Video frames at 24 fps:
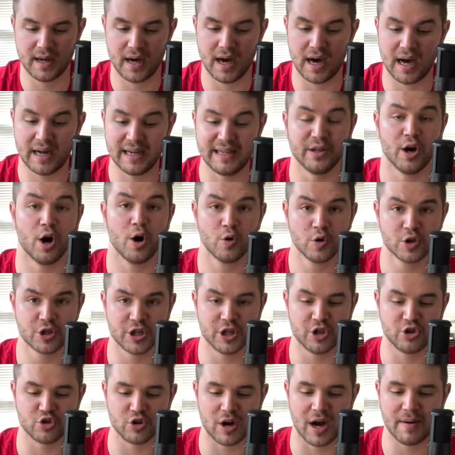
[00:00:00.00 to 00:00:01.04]
an
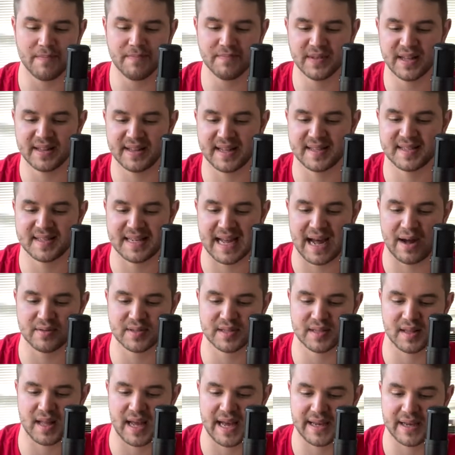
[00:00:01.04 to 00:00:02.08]
ocean drum that
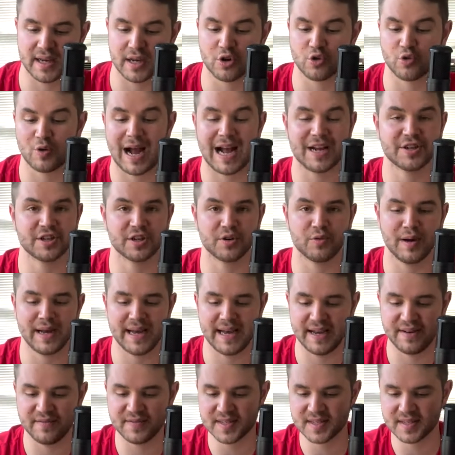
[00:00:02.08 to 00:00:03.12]
sounds like crashing
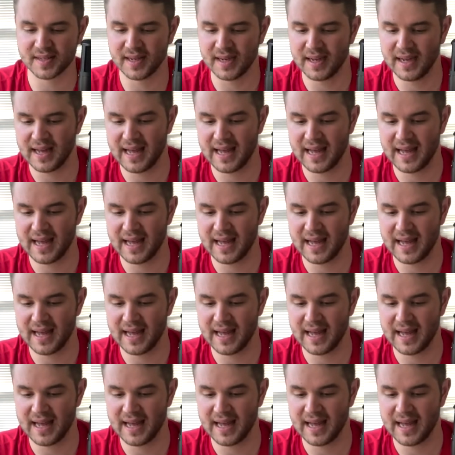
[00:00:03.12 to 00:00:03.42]
waves,